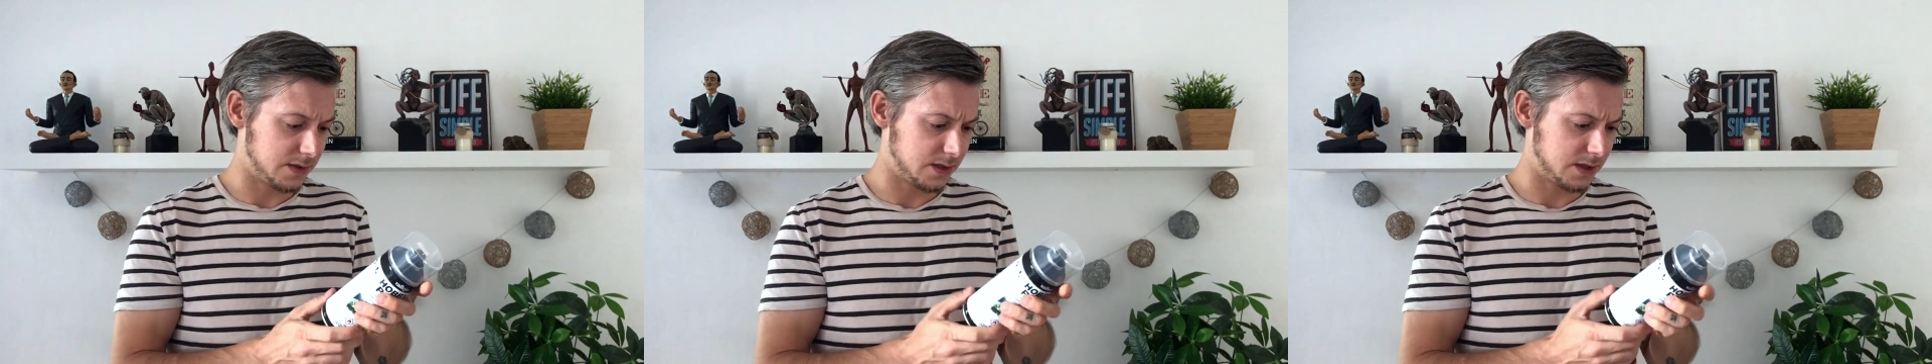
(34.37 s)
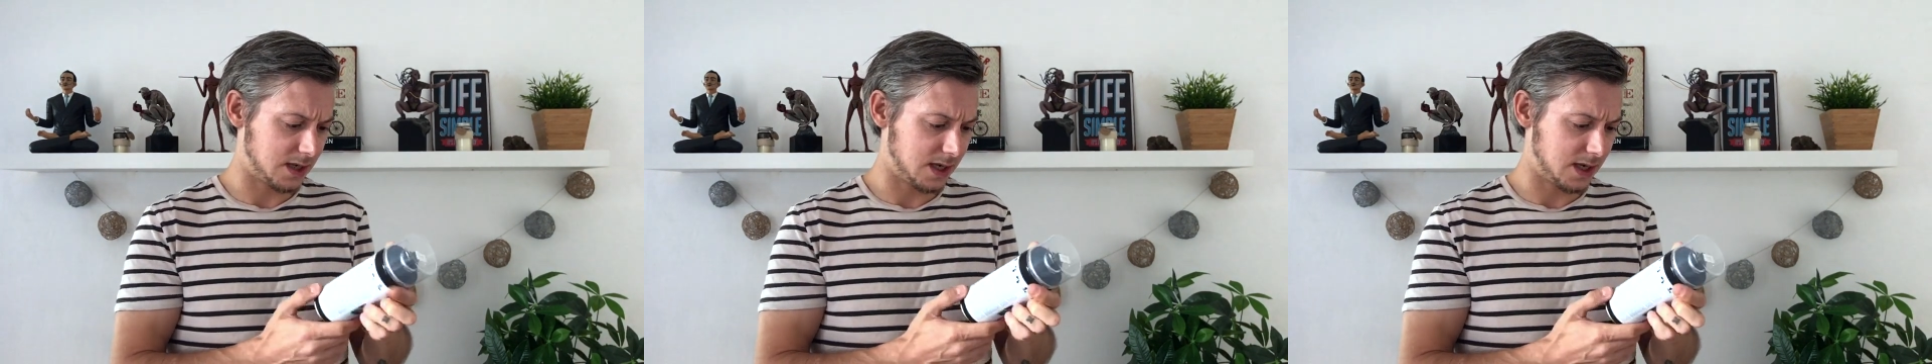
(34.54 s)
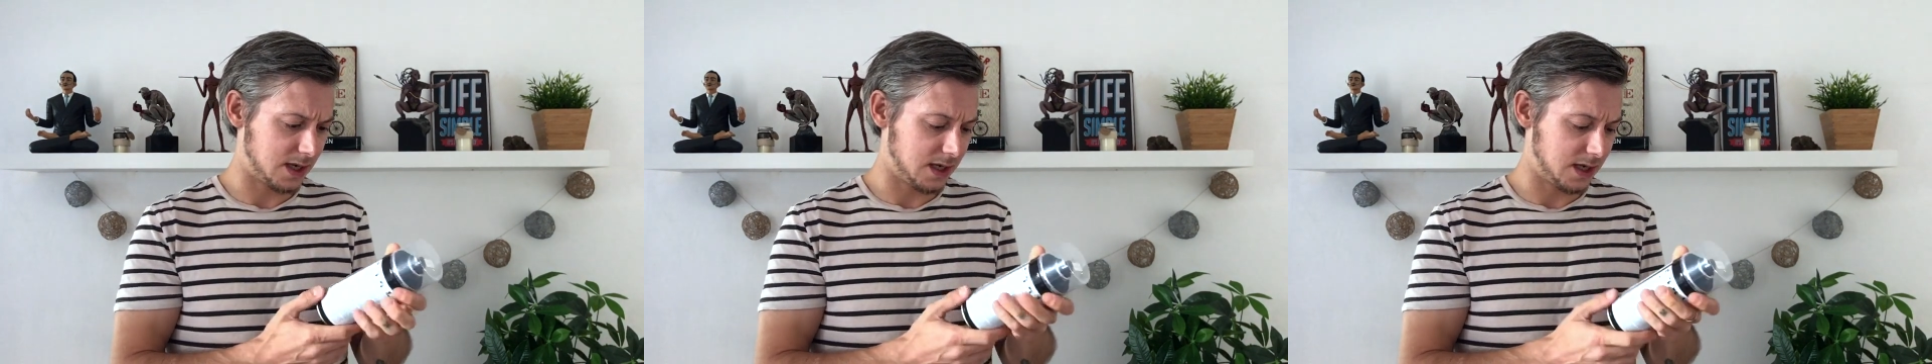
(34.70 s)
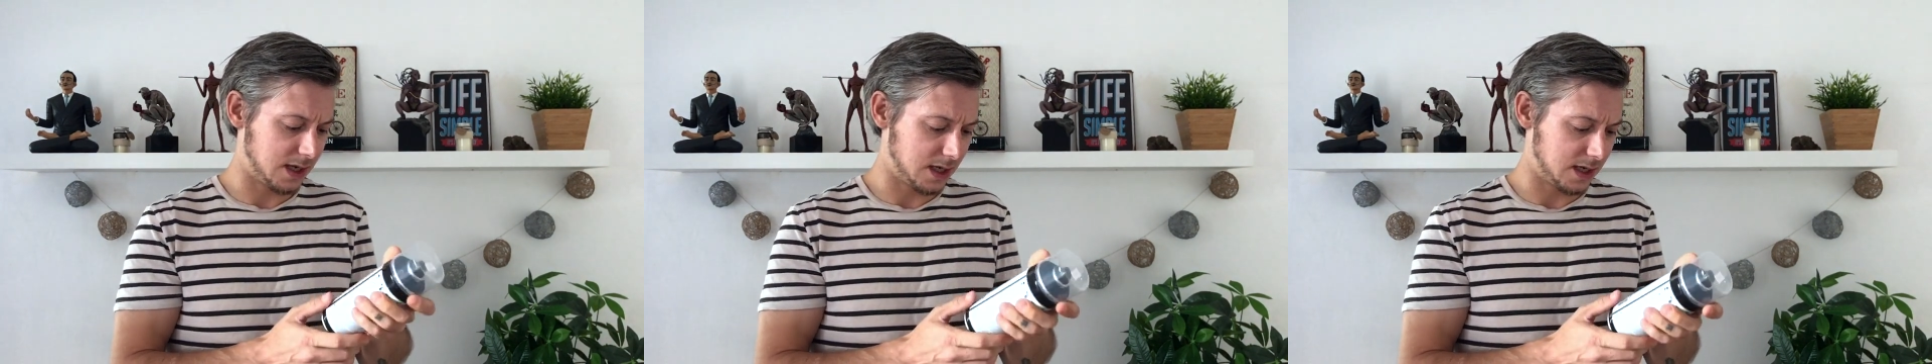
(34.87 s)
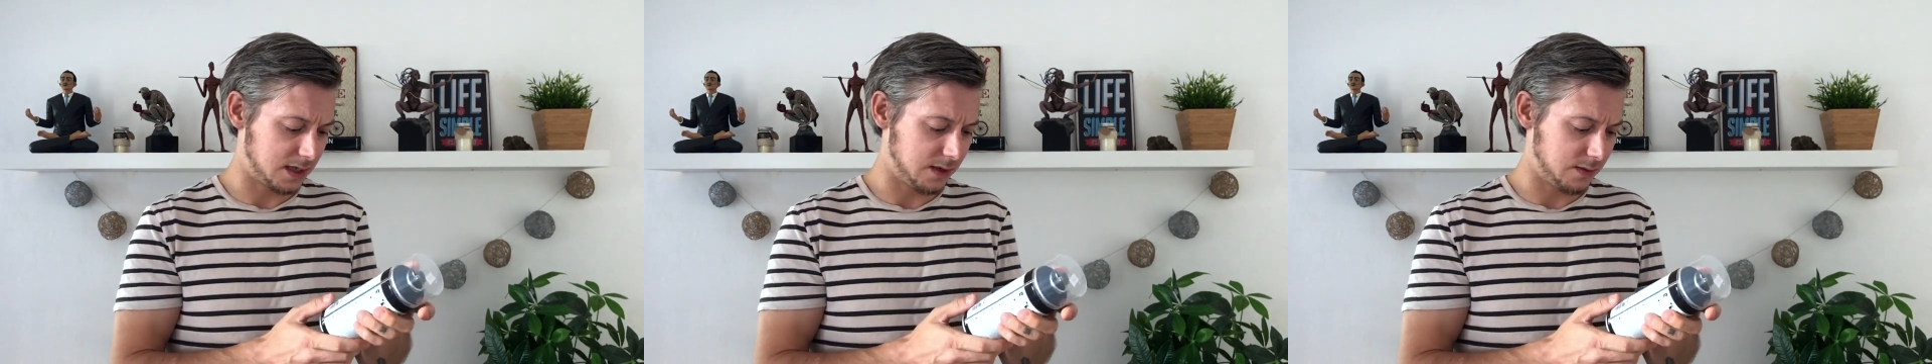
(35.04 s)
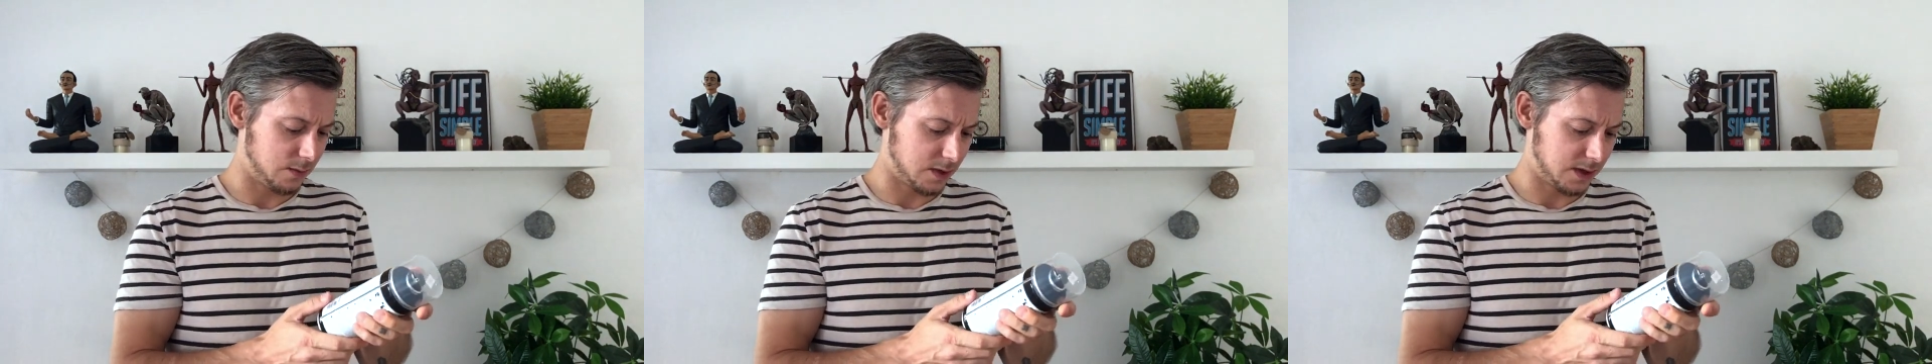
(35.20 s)
say
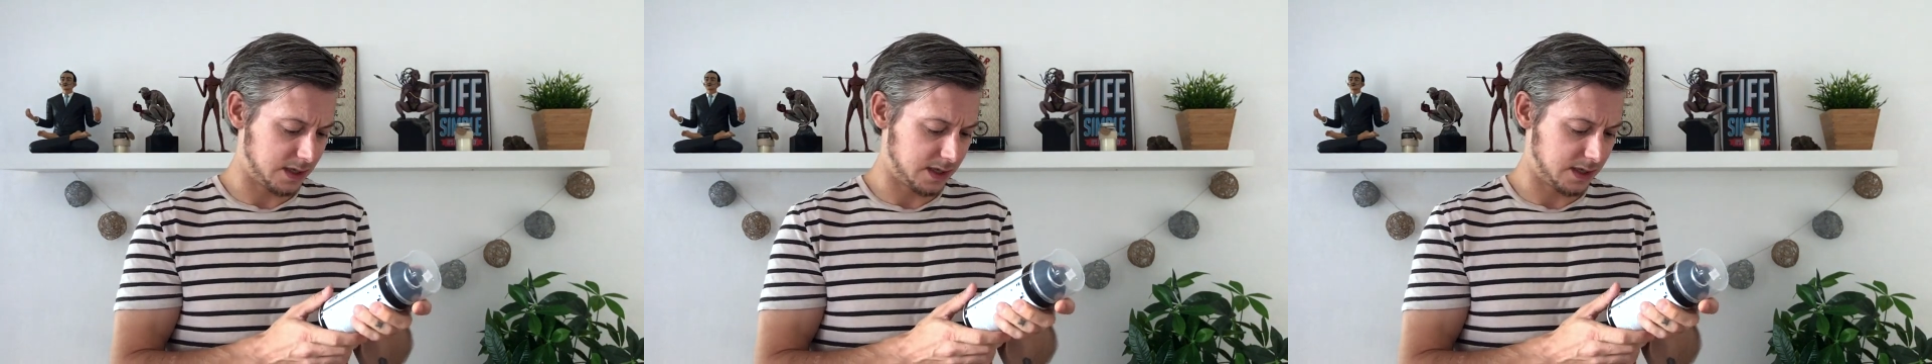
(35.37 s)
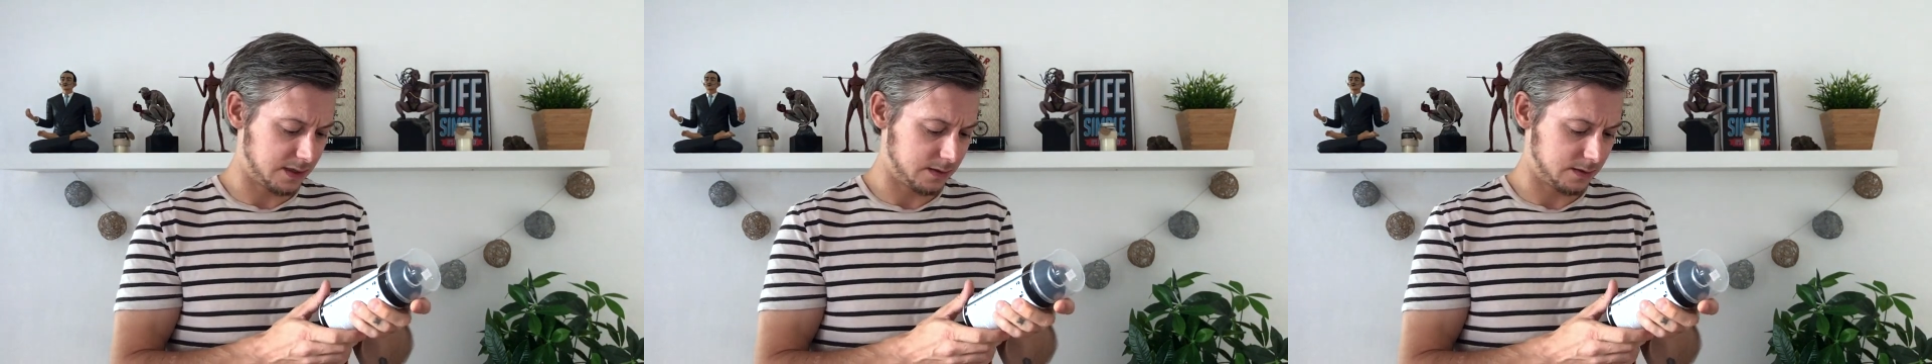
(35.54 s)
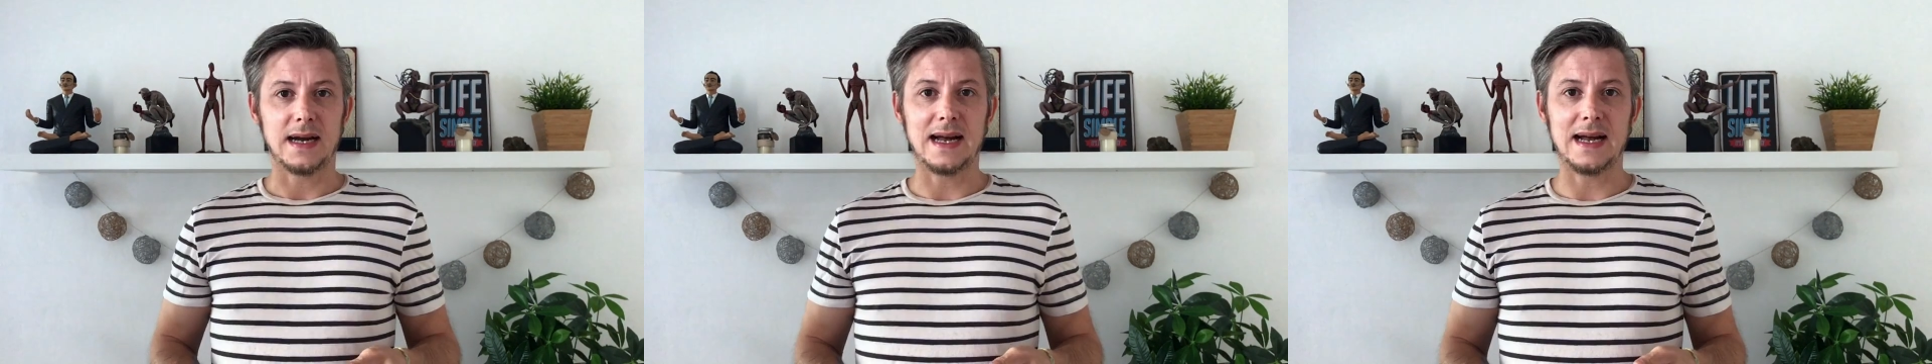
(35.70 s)
anywhere.